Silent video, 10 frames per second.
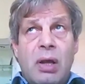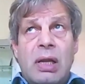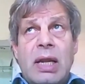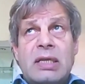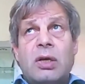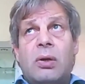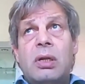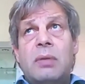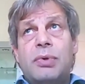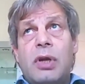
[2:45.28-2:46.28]
let's call
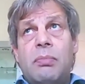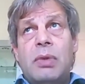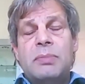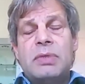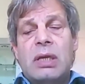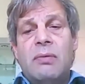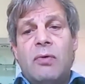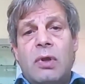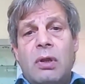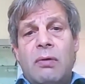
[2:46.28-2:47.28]
it problems
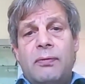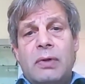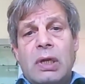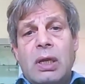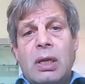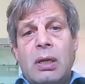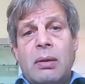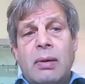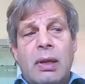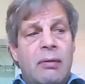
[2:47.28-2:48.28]
involved
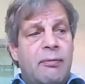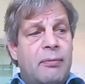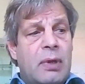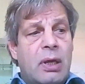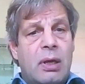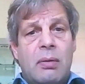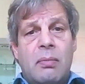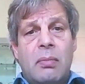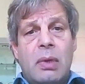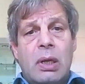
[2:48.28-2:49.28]
if
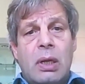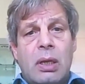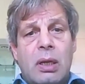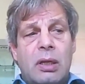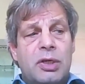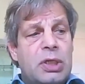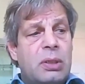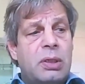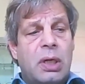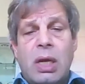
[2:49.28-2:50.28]

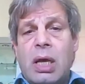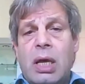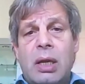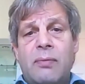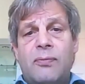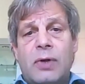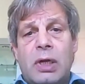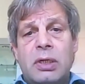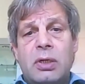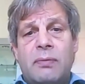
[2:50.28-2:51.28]
children are in
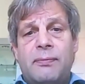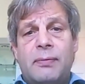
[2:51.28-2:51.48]
front of